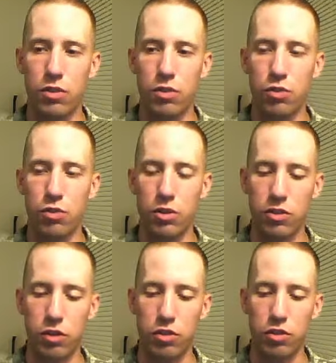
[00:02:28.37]
drill
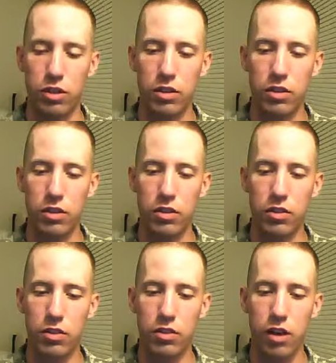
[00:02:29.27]
sergeant
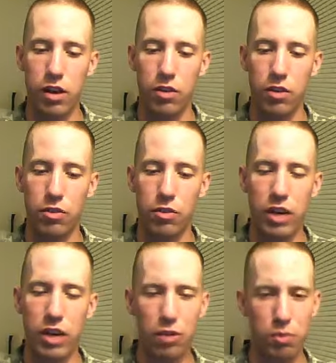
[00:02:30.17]
says, "You
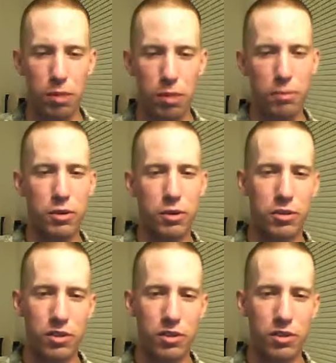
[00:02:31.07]
guys remember